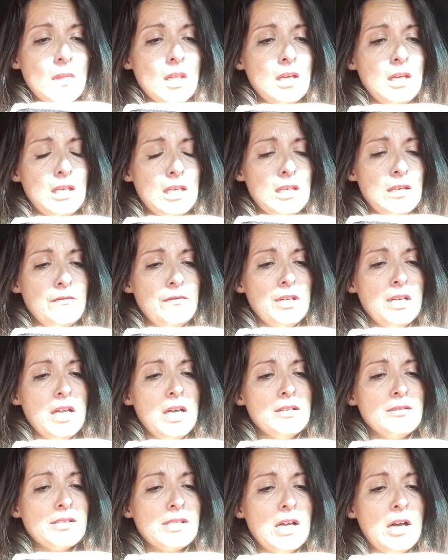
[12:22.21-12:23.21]
even
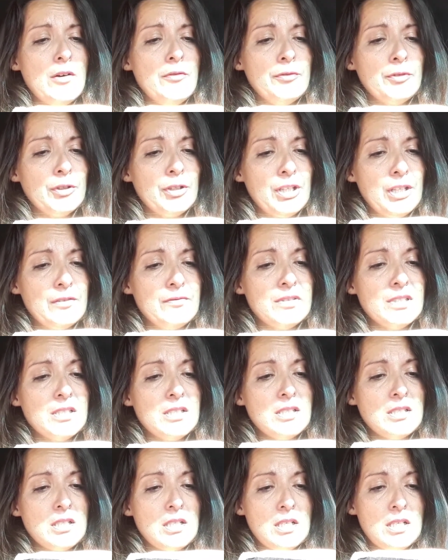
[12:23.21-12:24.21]
as thou
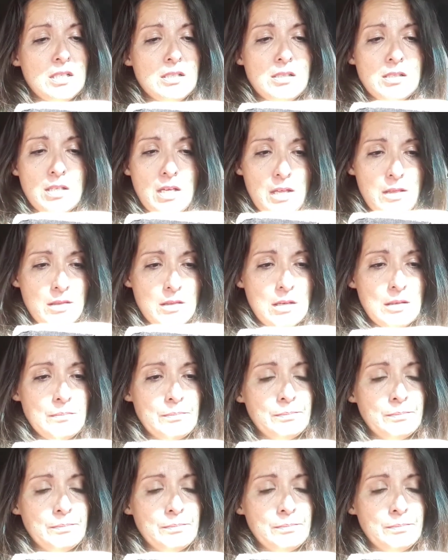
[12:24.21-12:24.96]
forgivest us and them.